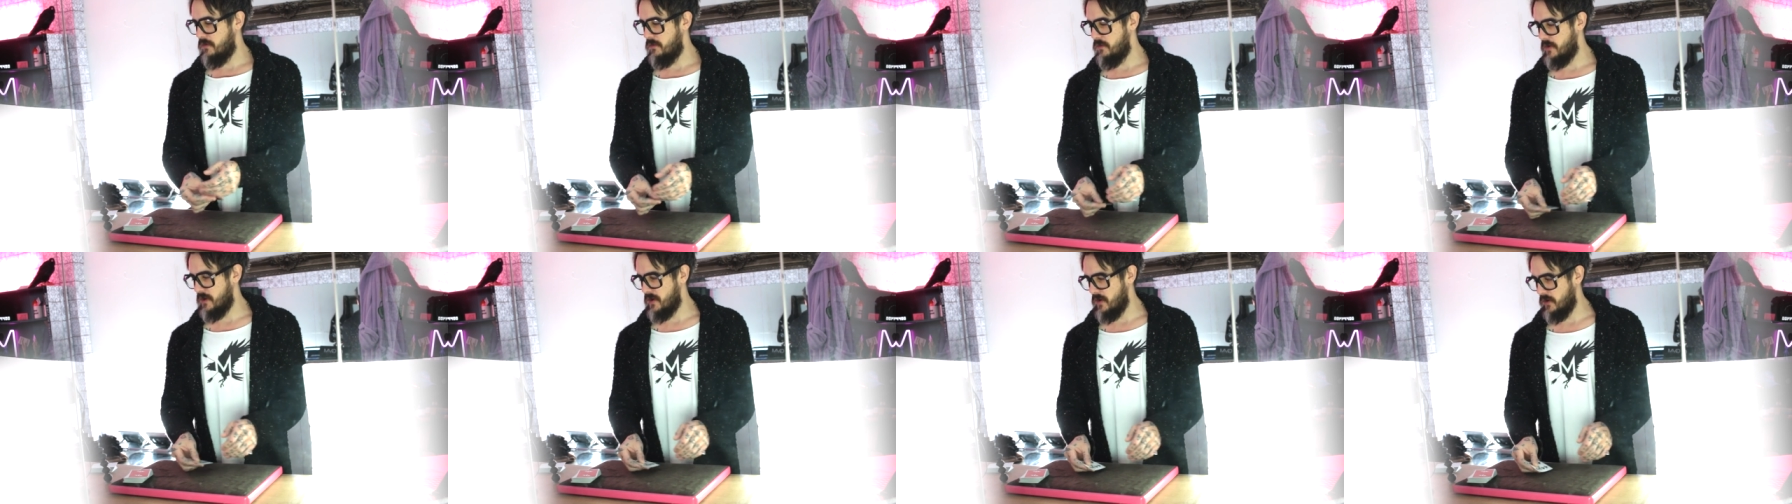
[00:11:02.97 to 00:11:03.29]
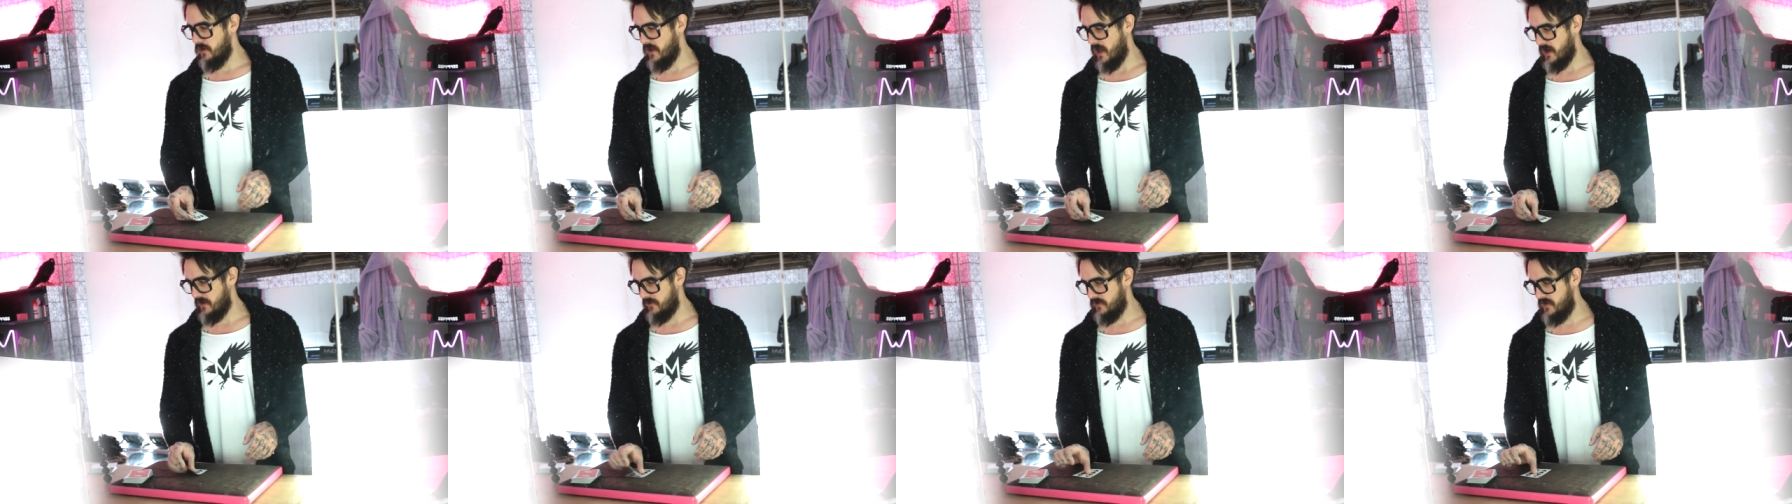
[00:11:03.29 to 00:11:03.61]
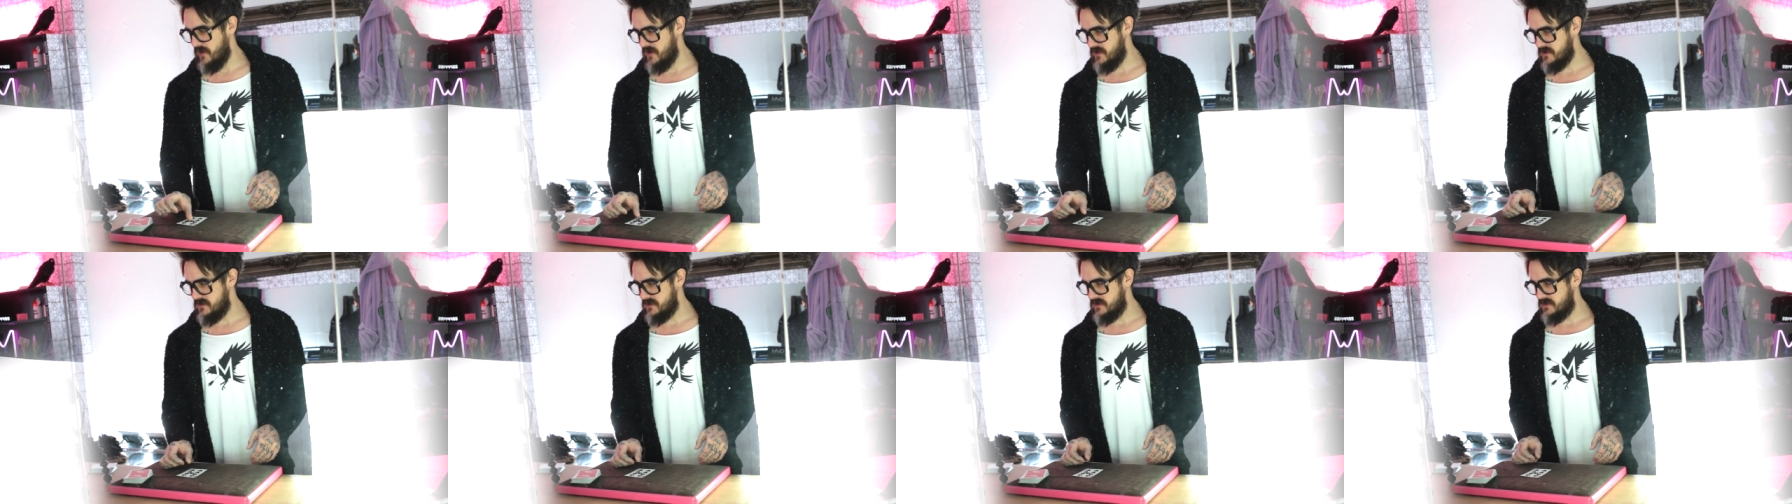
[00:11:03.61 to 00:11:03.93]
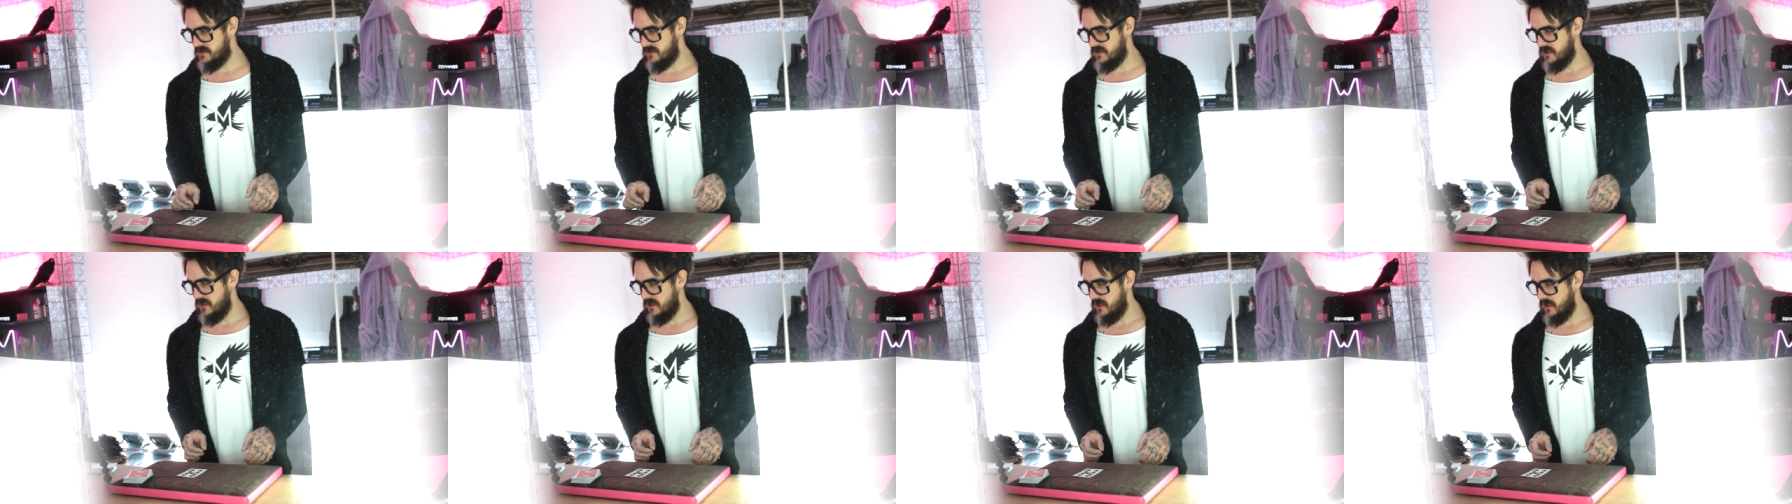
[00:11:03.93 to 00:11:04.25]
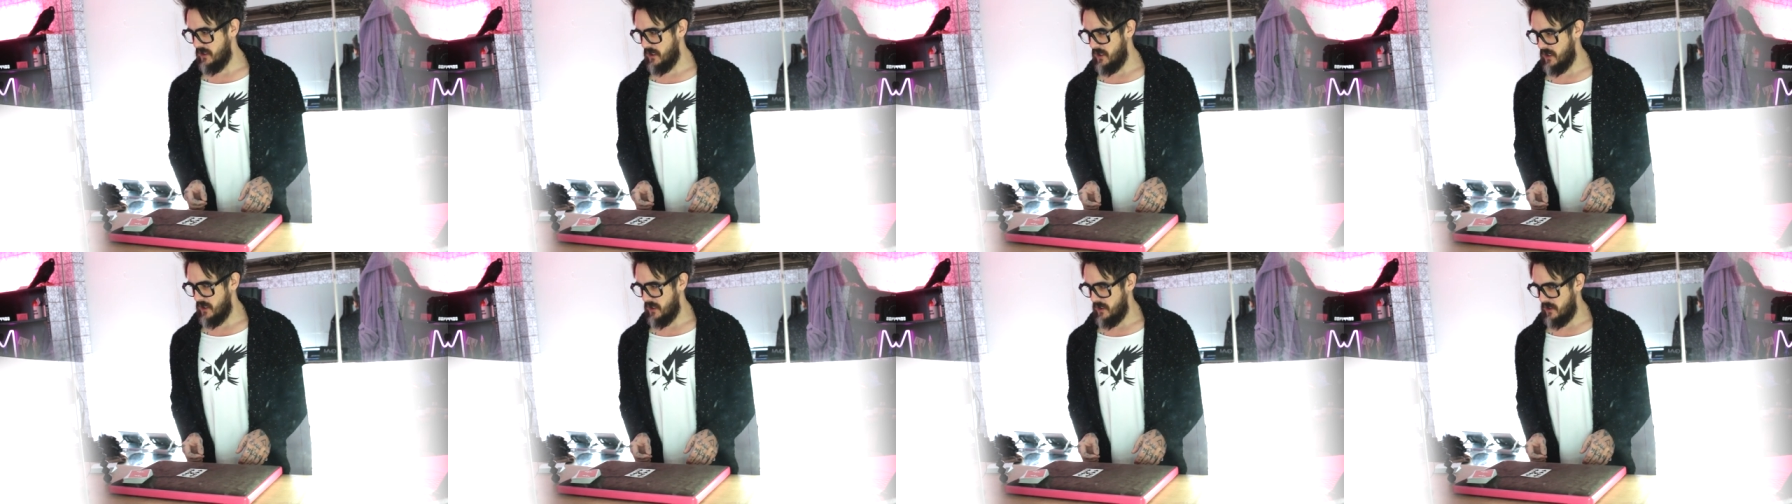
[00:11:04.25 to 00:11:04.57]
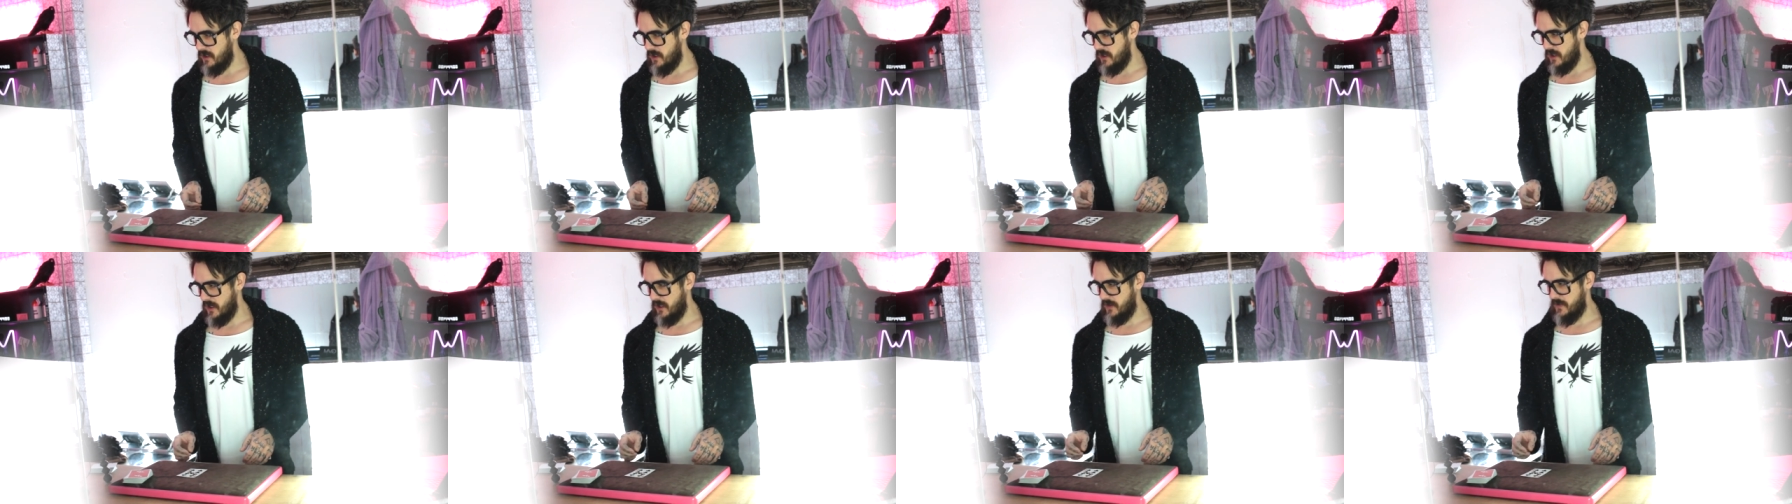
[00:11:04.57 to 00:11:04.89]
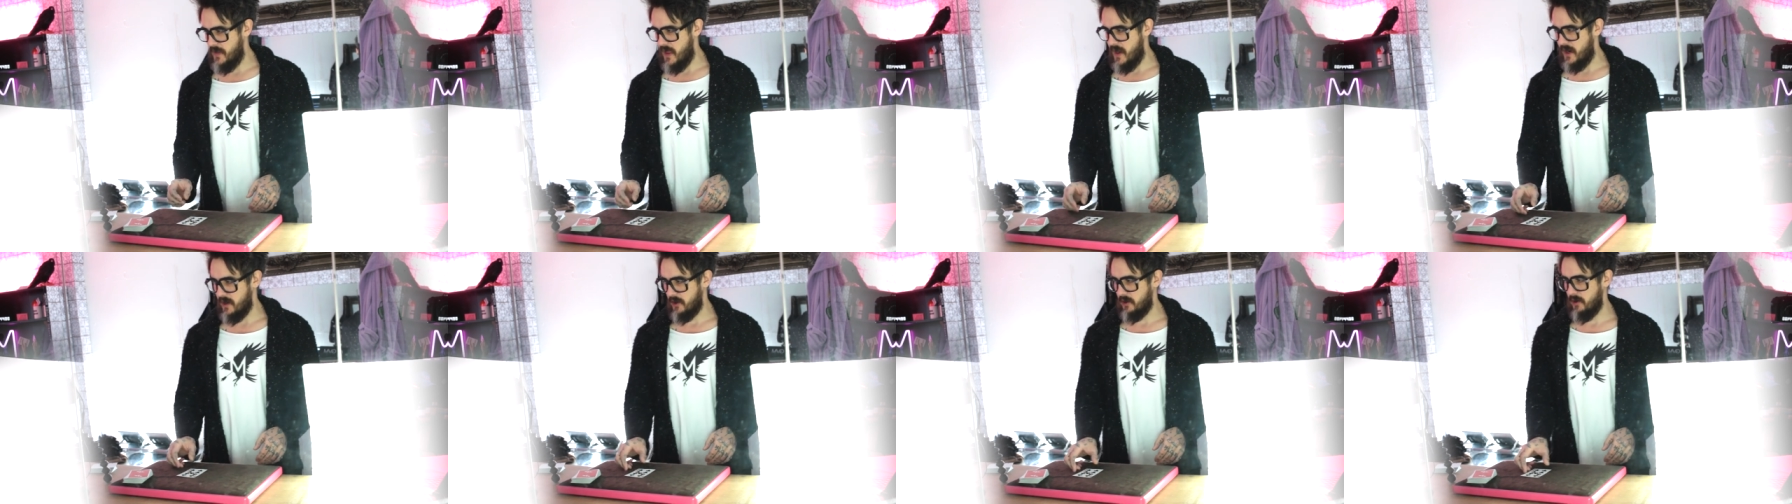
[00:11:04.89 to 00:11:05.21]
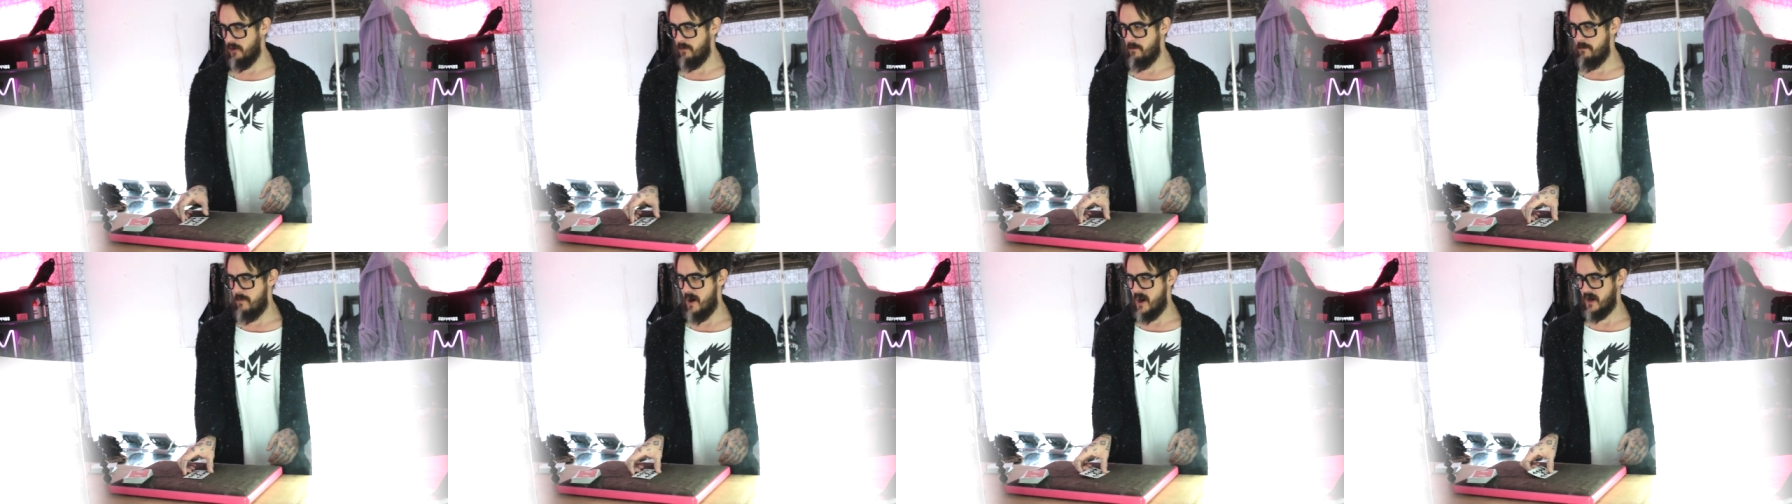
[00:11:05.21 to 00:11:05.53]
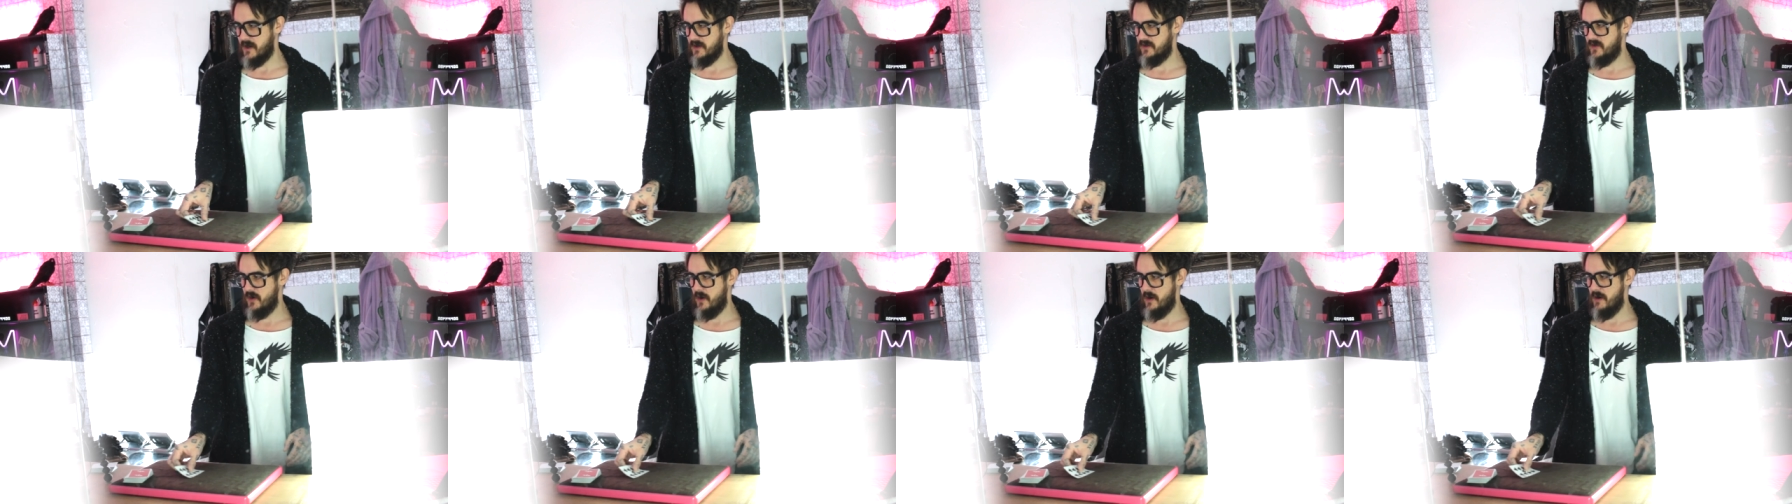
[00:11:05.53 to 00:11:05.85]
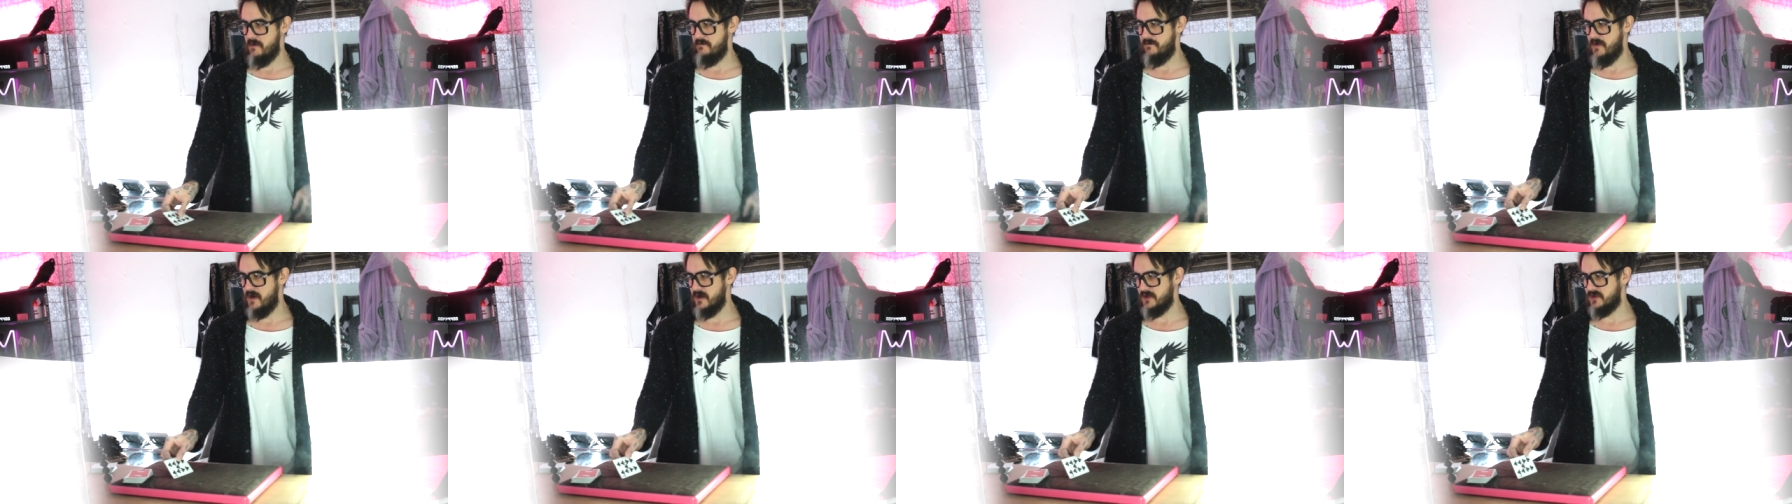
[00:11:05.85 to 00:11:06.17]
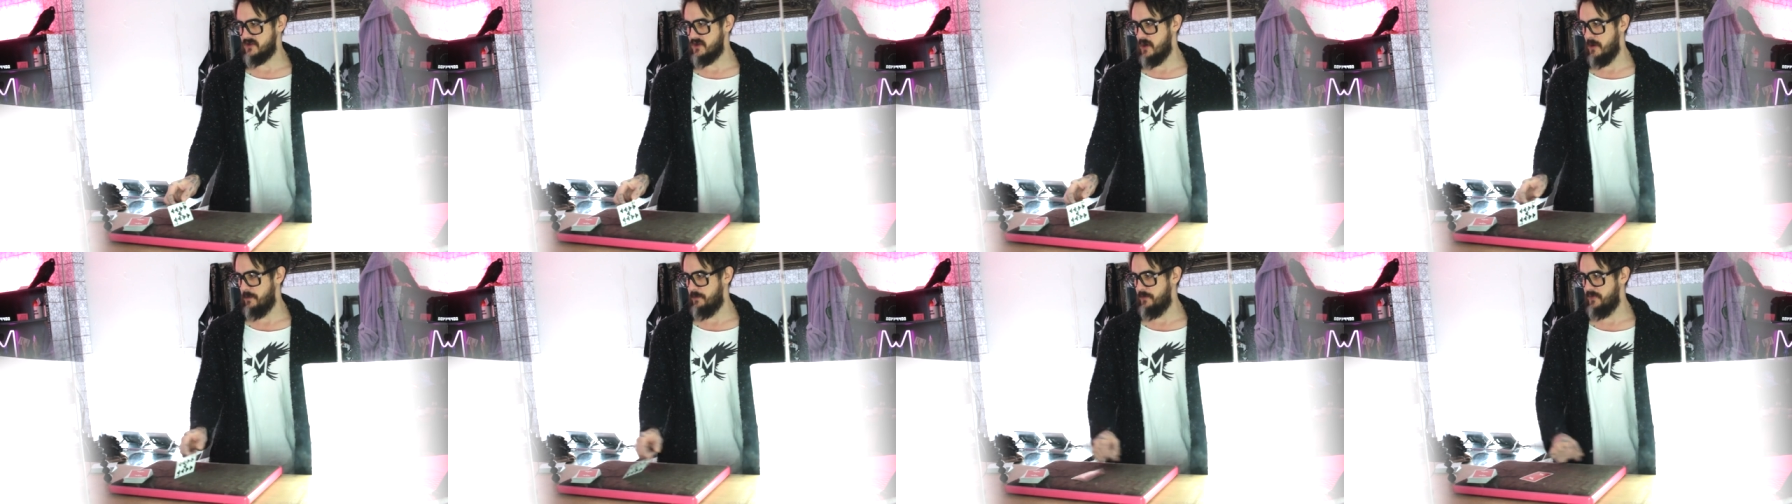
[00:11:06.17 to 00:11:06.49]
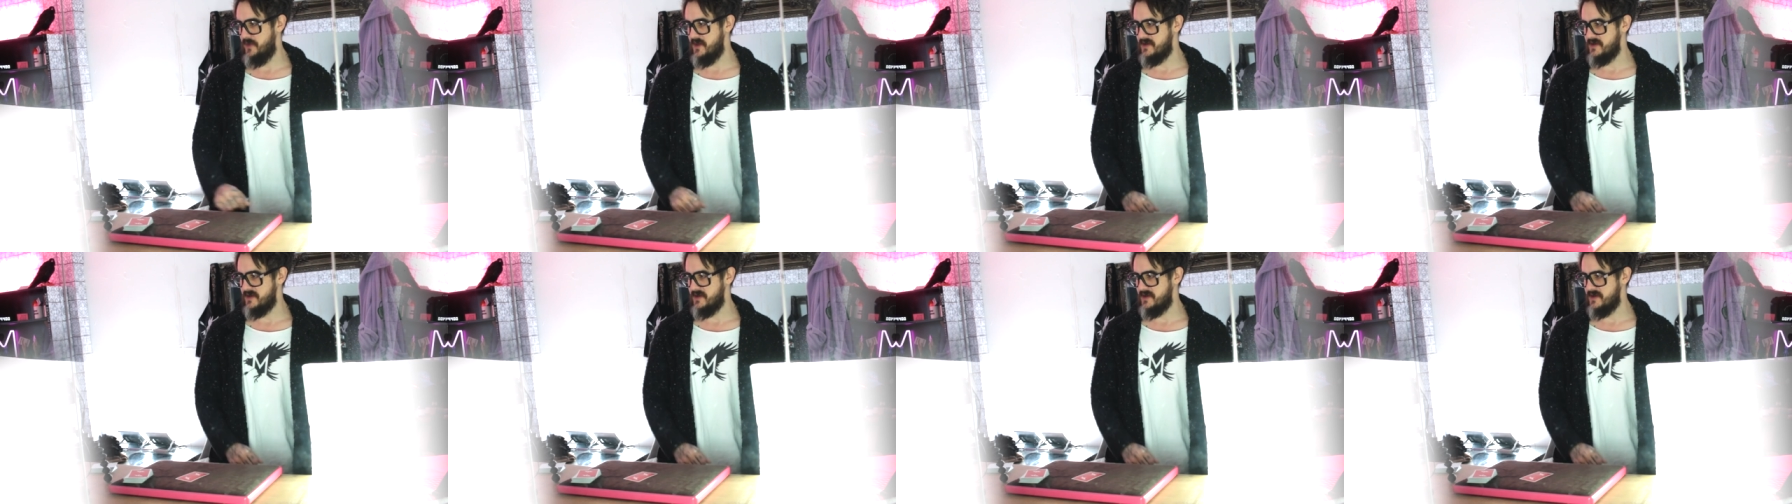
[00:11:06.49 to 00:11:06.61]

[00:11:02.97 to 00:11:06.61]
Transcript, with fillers: we go like this, and then I come back, turn it face up.